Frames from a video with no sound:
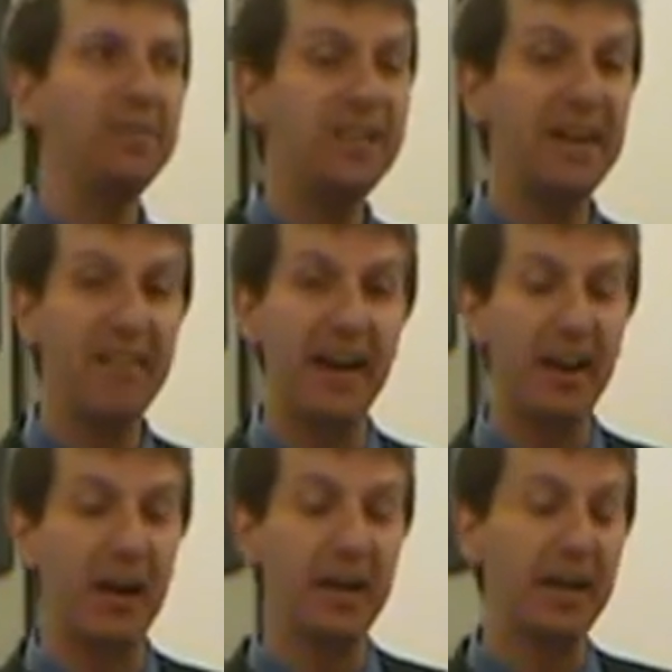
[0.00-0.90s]
say that,
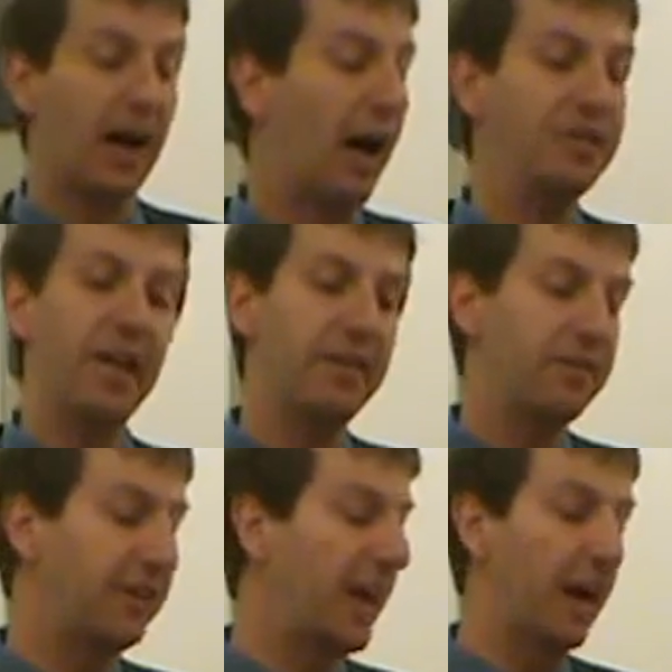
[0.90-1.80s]
I
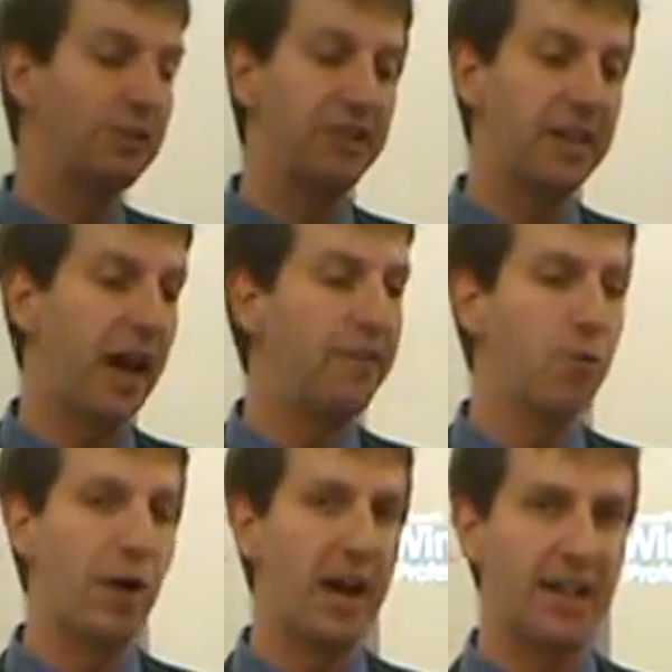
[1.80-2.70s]
would say that
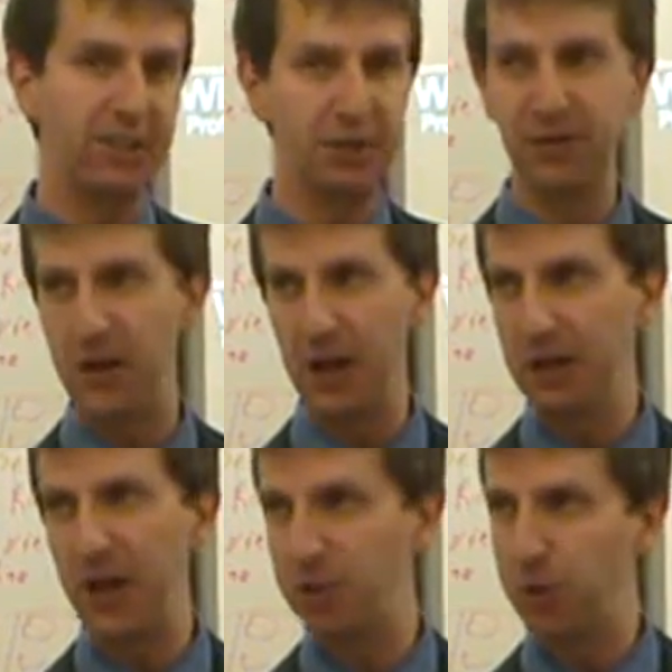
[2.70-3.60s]
everyone has
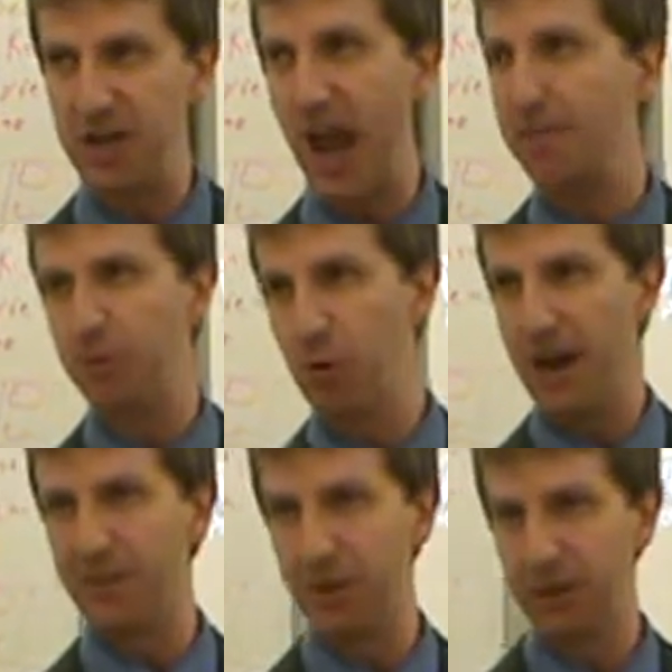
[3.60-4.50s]
to adapt
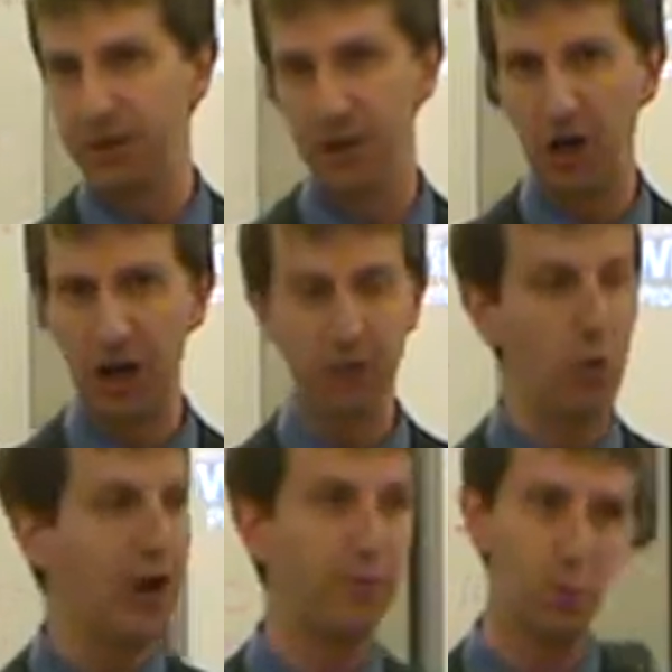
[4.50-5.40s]

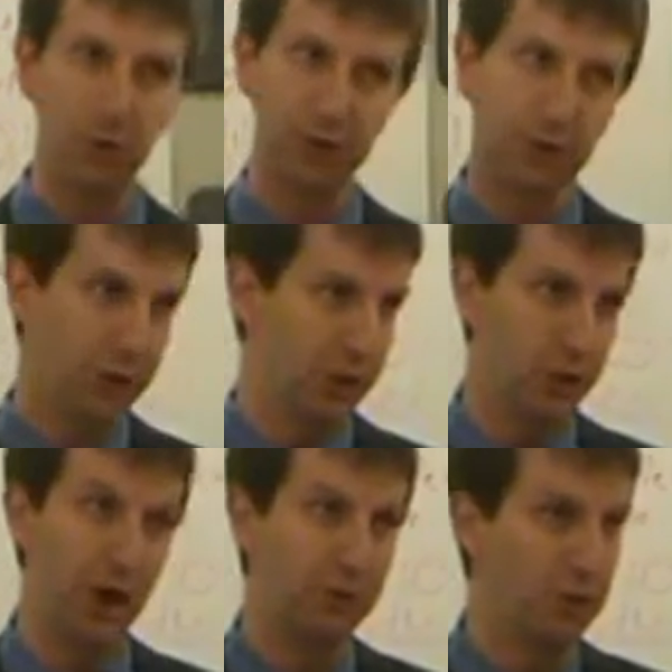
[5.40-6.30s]
whatever works for you.
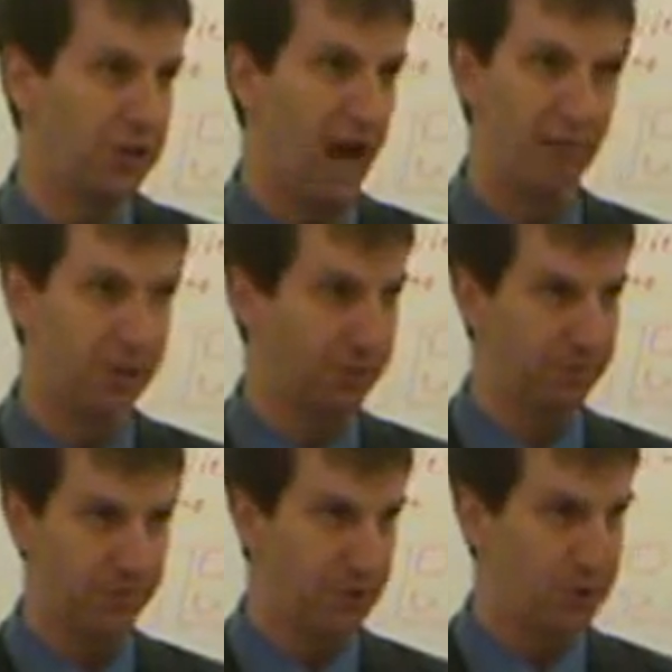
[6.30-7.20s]
You have to adapt
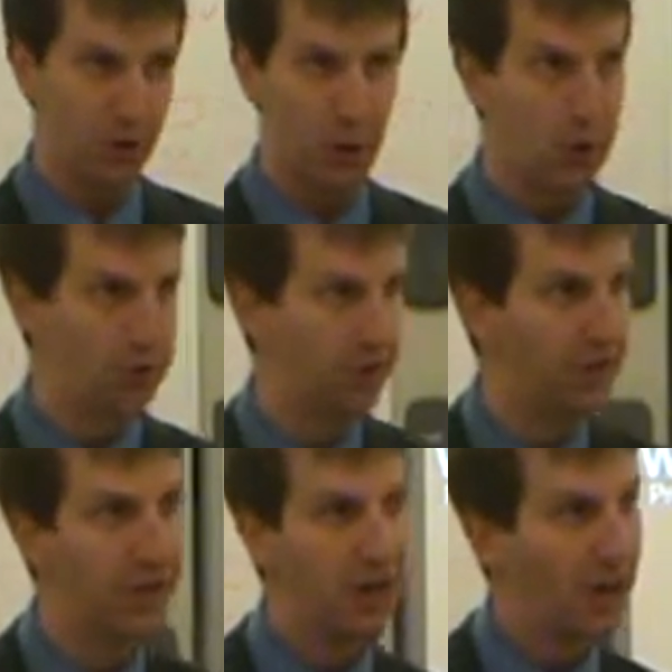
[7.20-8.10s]
to your own,
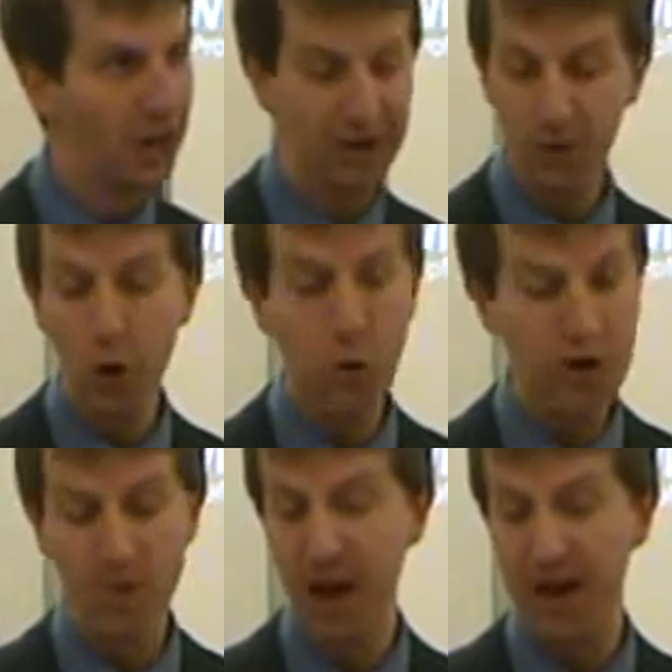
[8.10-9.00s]
you know what
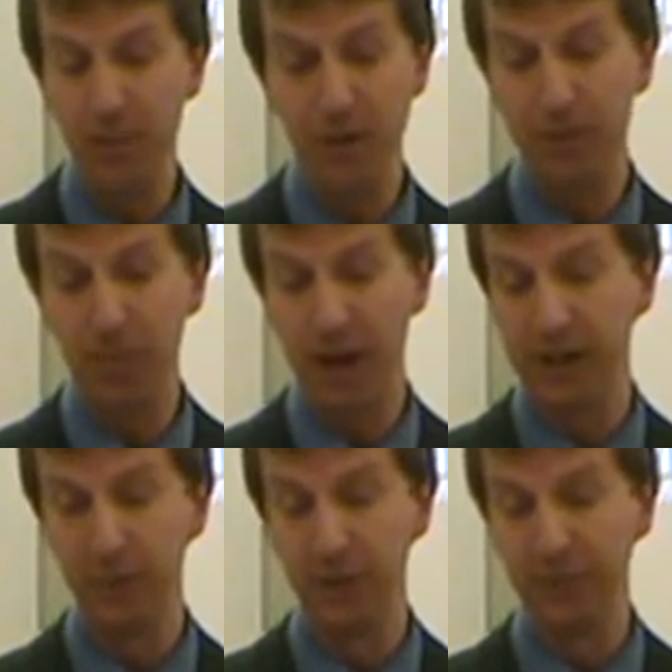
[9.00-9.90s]
your bodily
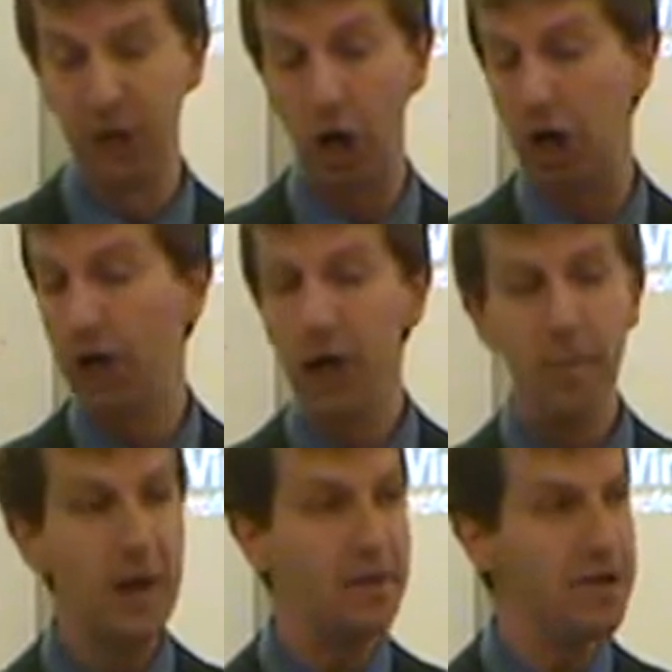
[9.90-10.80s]
rhythms are.
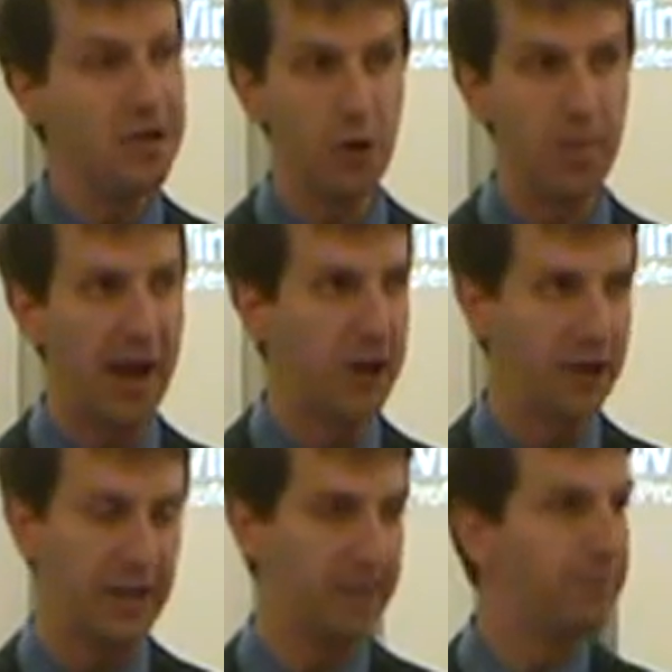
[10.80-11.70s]
Maybe you're
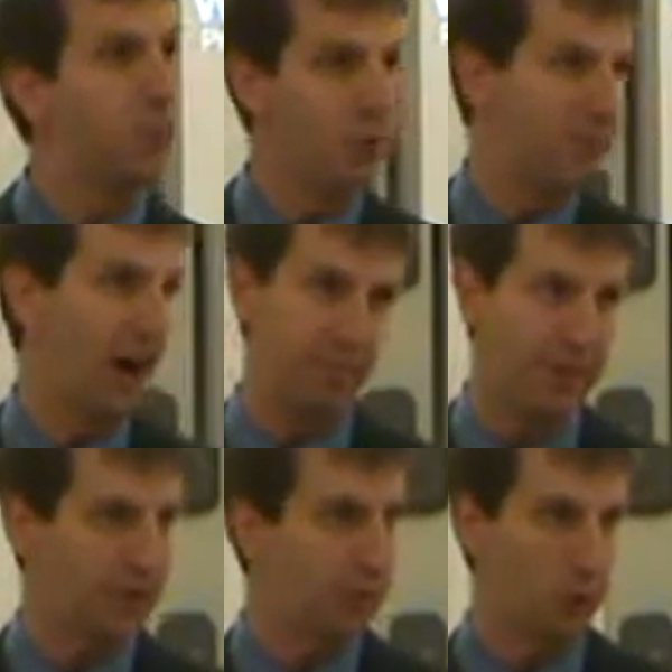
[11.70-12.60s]
better in
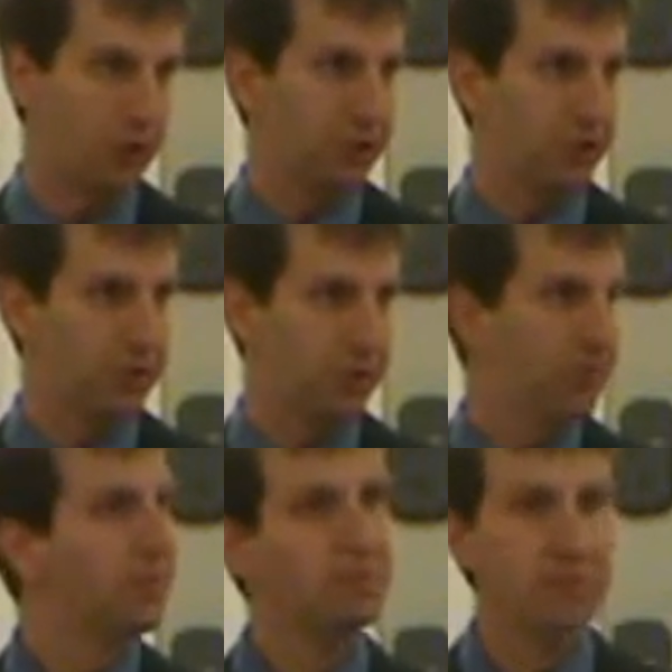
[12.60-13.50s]
45-minute spurts. Because as you can
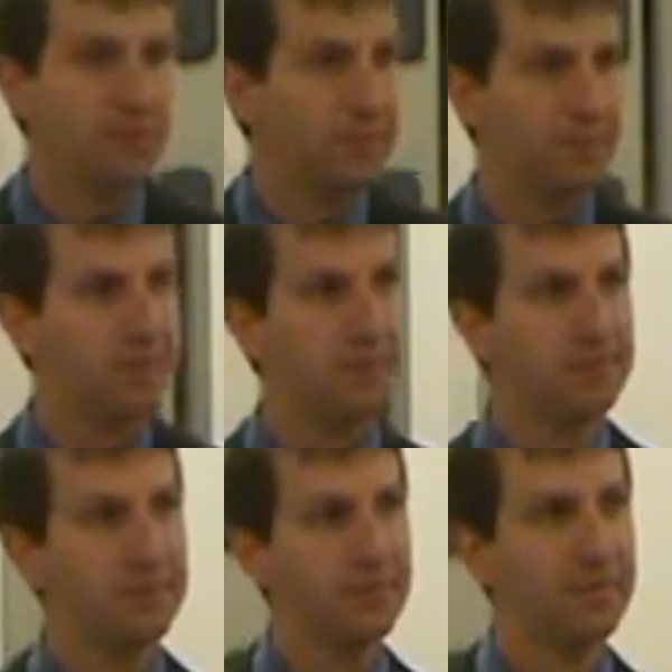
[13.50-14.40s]
see, I've changed my position
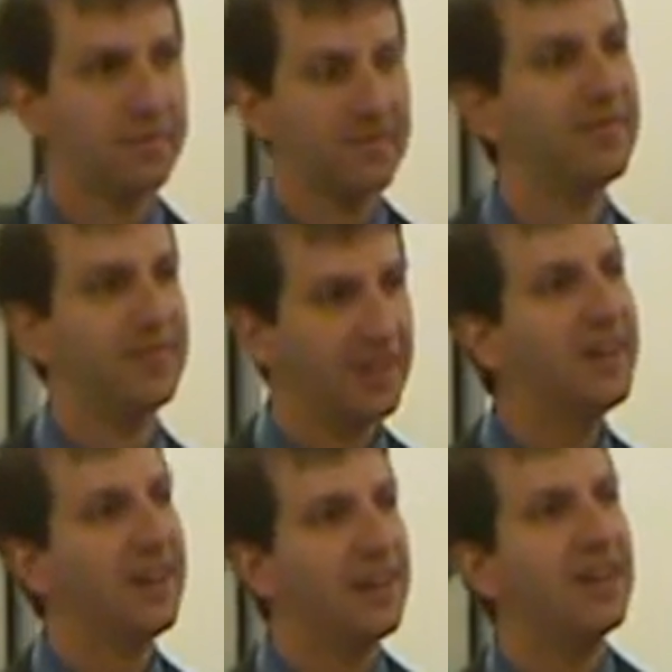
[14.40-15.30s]
at least 6 times since
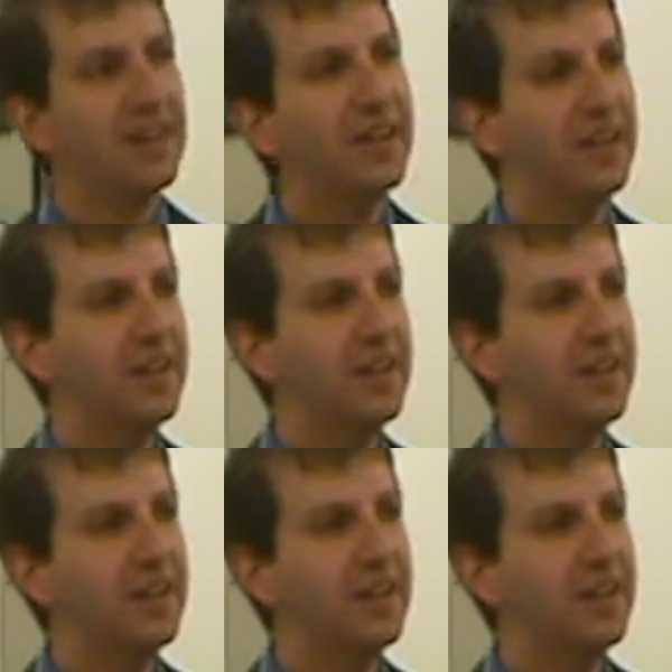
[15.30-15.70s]
you've been talking.